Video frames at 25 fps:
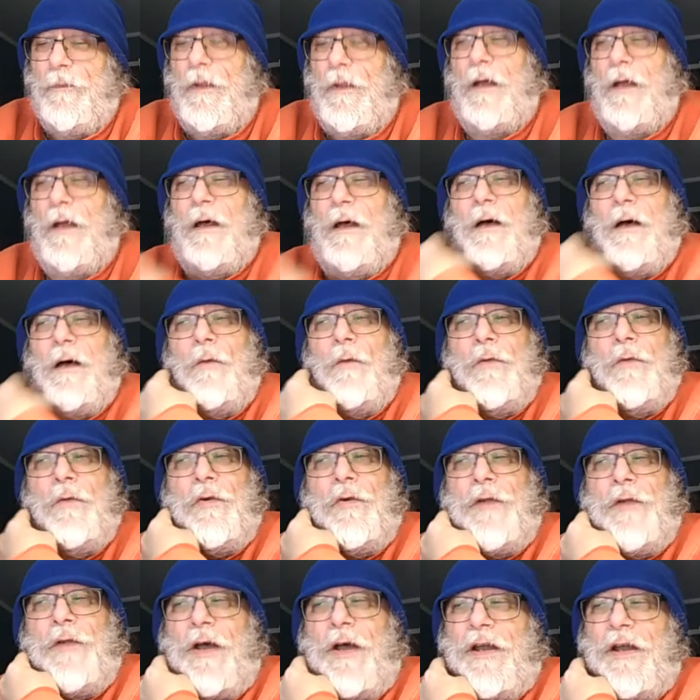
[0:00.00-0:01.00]
Uh, we
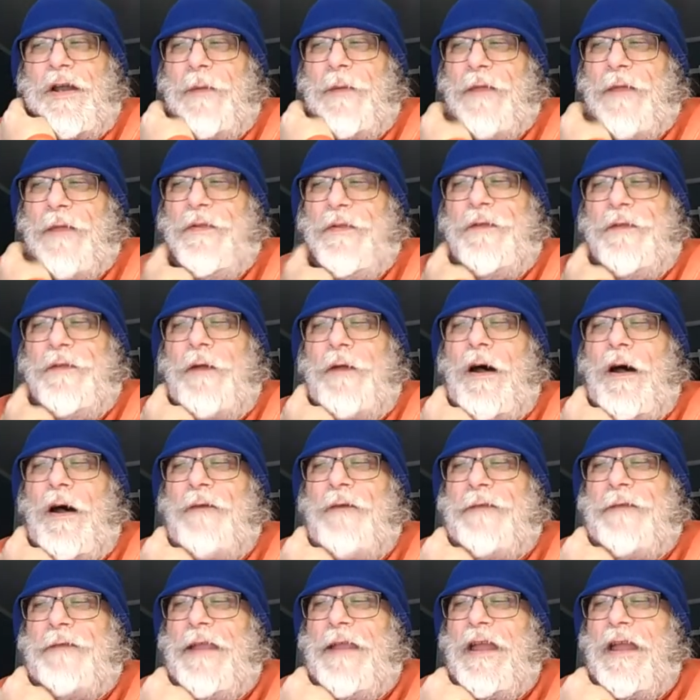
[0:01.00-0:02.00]
were talking about this
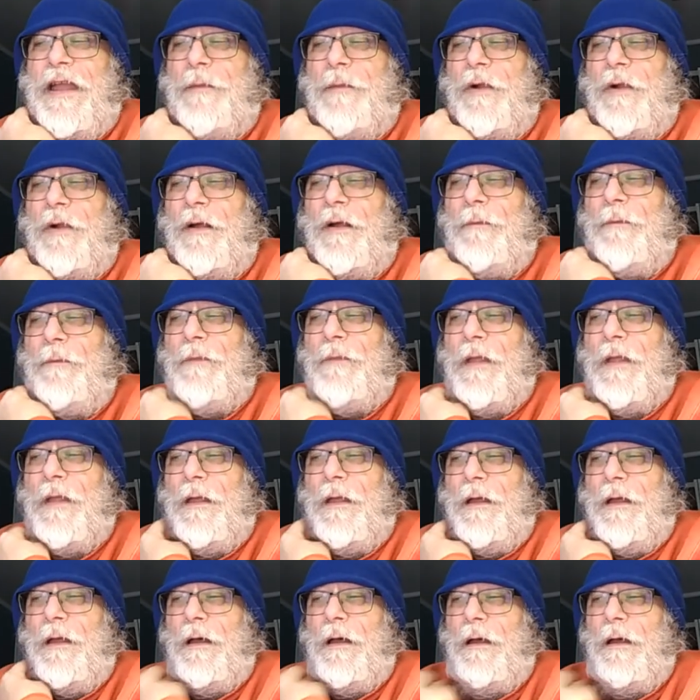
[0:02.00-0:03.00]
off camera
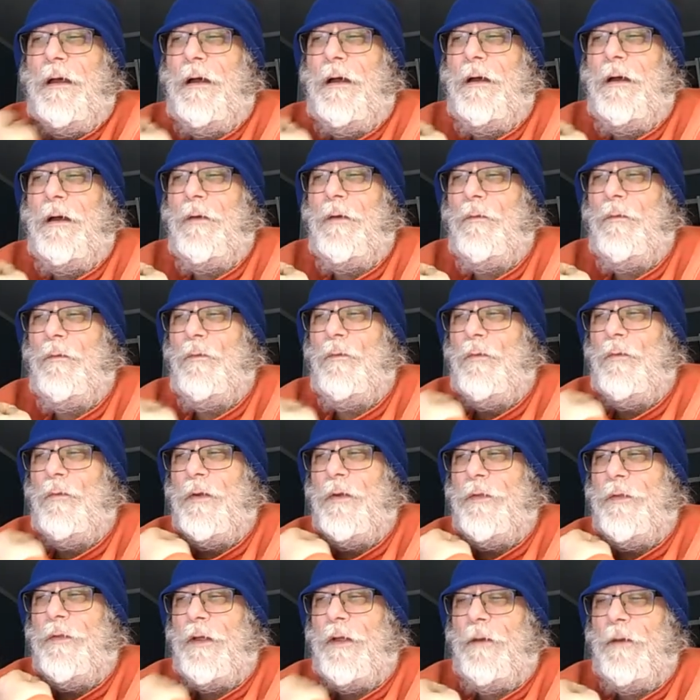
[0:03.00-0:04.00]
uh,
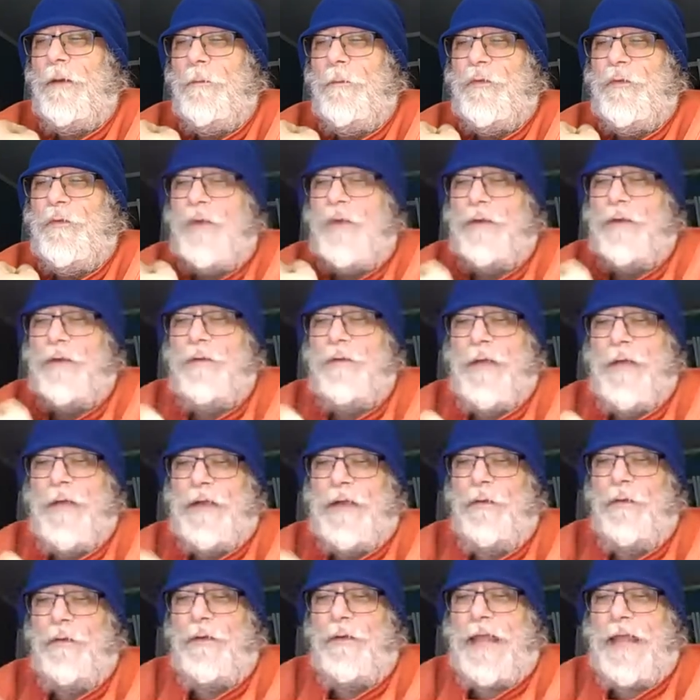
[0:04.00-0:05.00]
with uh, director
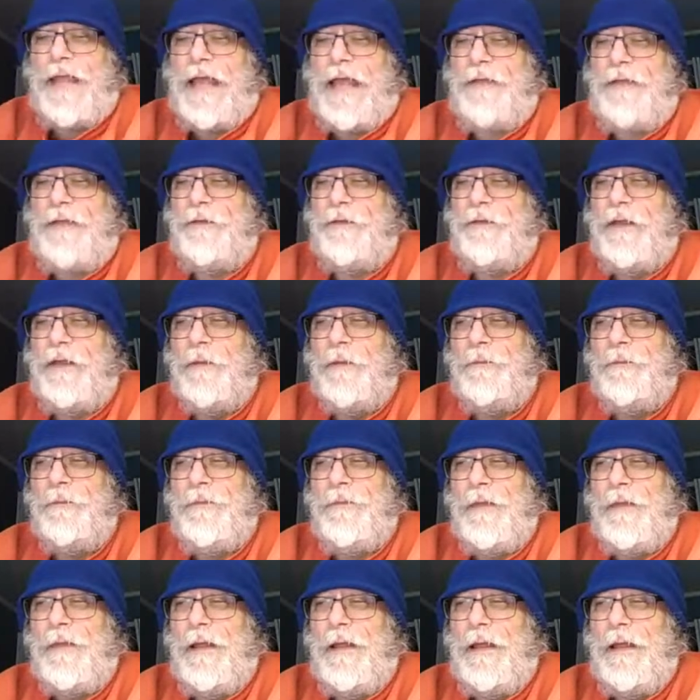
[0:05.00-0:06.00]
Michael Cassie,
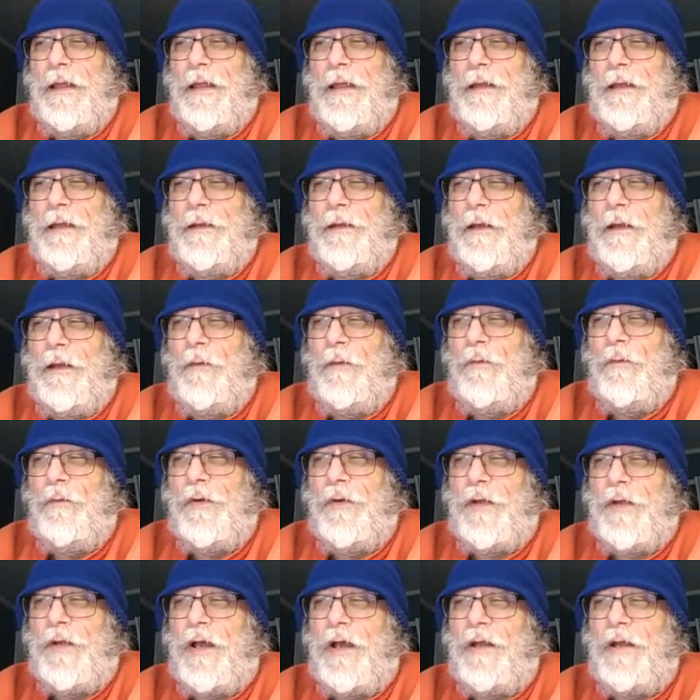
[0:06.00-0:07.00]
and we uh, we're
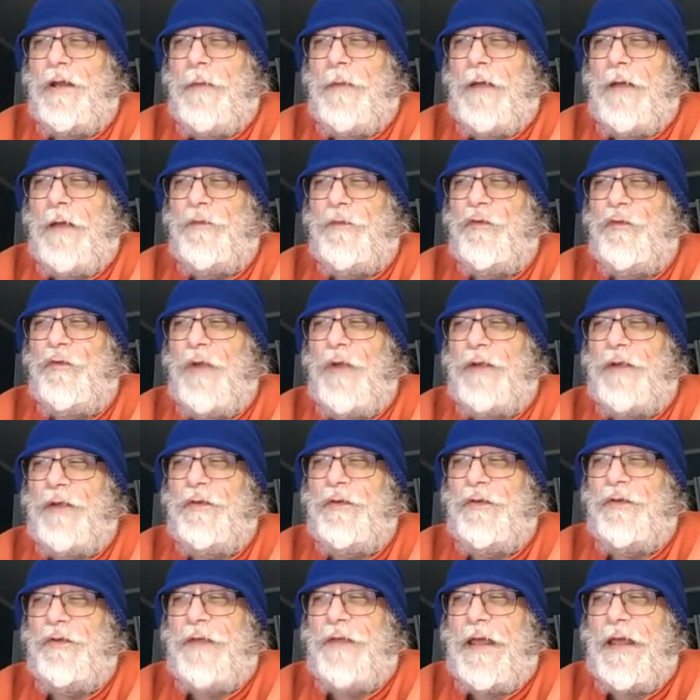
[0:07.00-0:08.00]
talking about
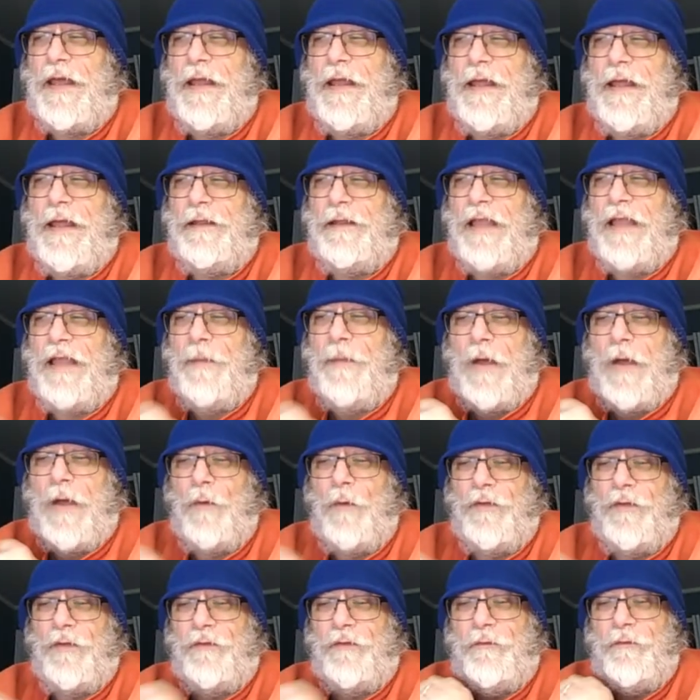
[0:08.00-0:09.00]
directors that had come out
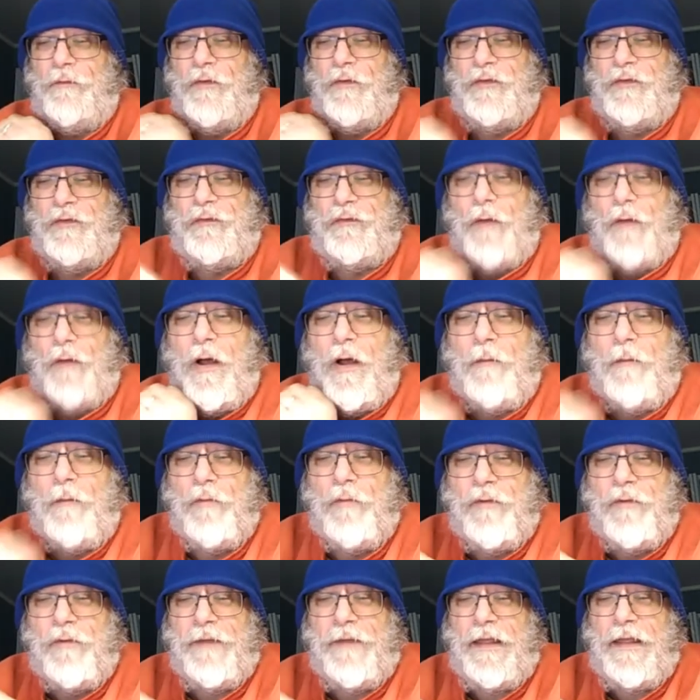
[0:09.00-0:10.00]
with the first strong
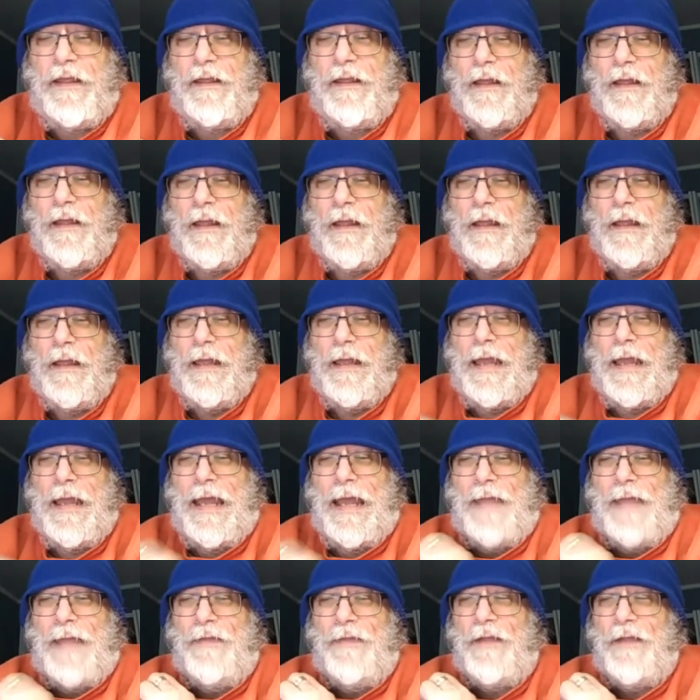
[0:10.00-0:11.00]
movie,
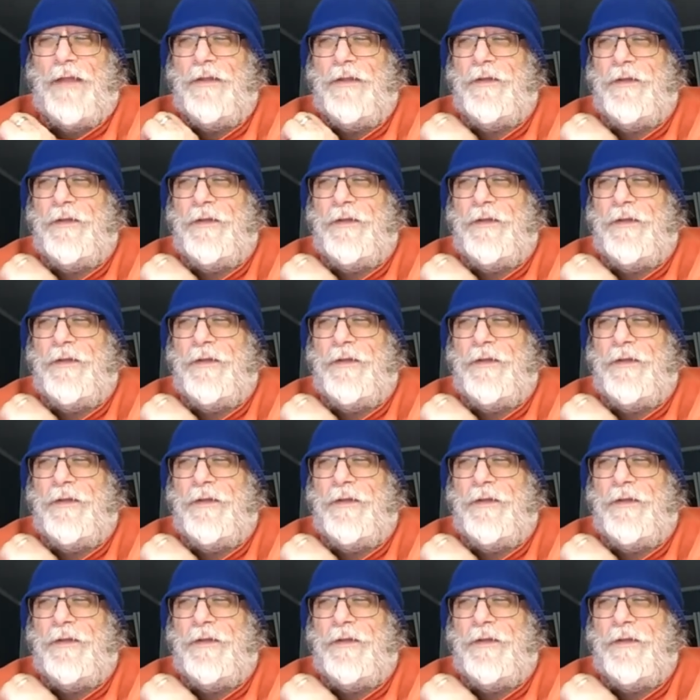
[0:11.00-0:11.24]
and then the